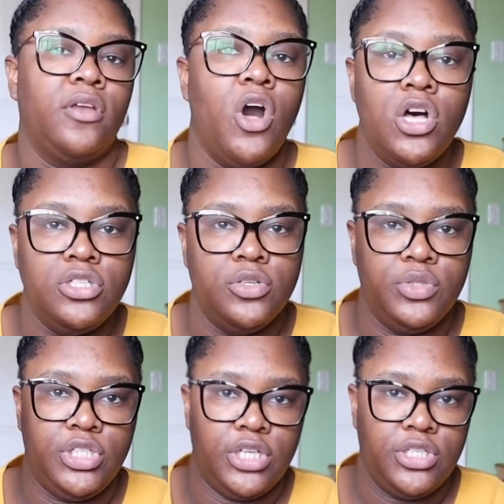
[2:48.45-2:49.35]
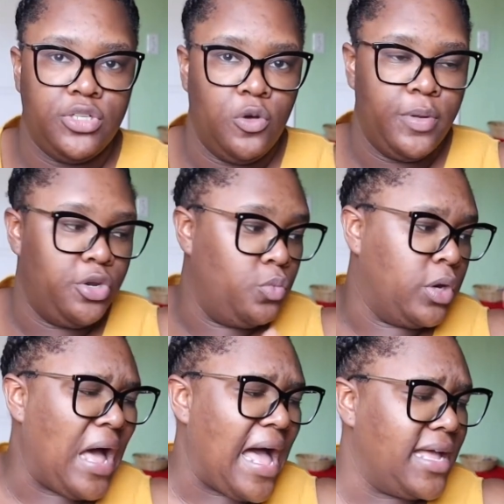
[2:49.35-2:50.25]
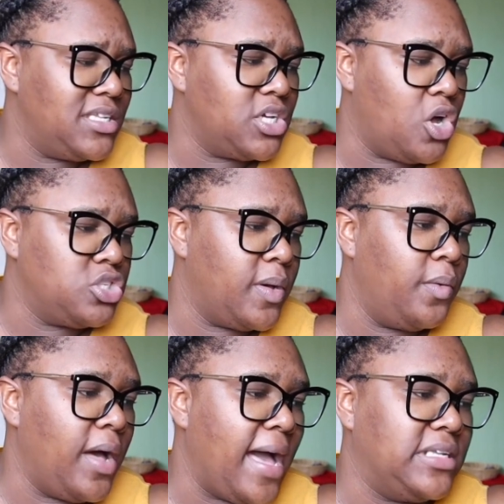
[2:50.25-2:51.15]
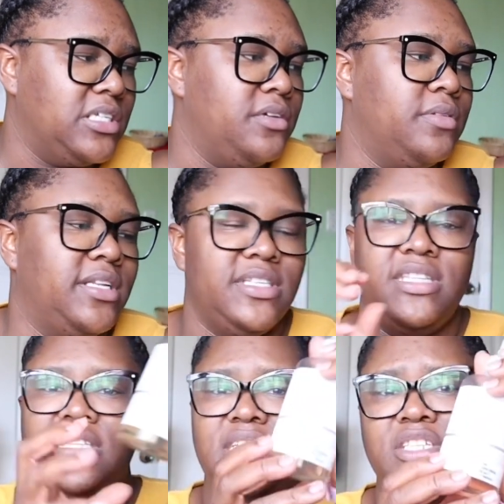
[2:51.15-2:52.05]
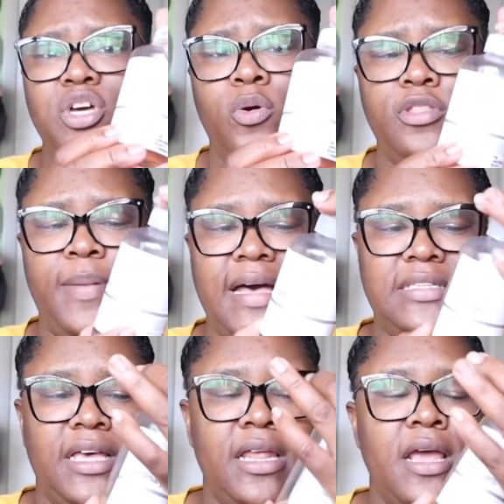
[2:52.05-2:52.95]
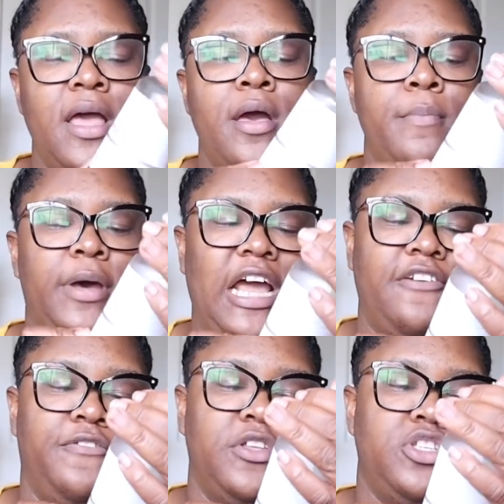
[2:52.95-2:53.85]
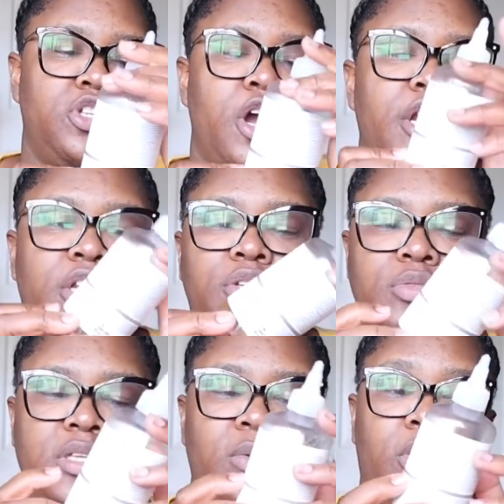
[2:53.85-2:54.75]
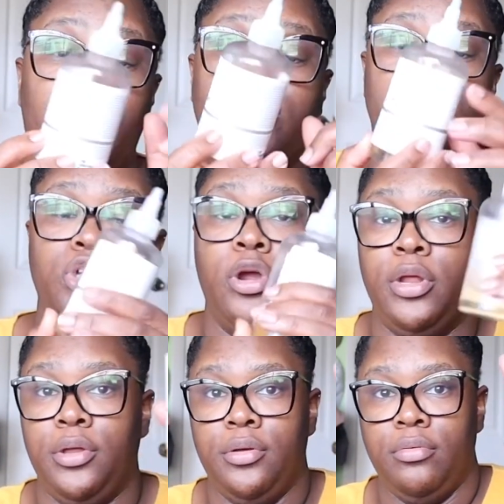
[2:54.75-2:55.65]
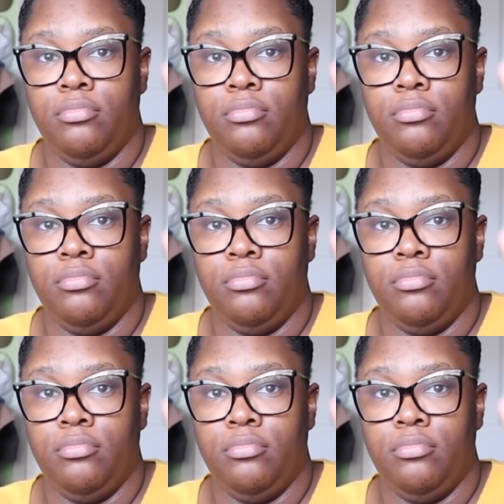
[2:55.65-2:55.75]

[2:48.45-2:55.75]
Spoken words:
also just opened a new one. And also, this doesn't go in the basket, but I've started using, well, not started,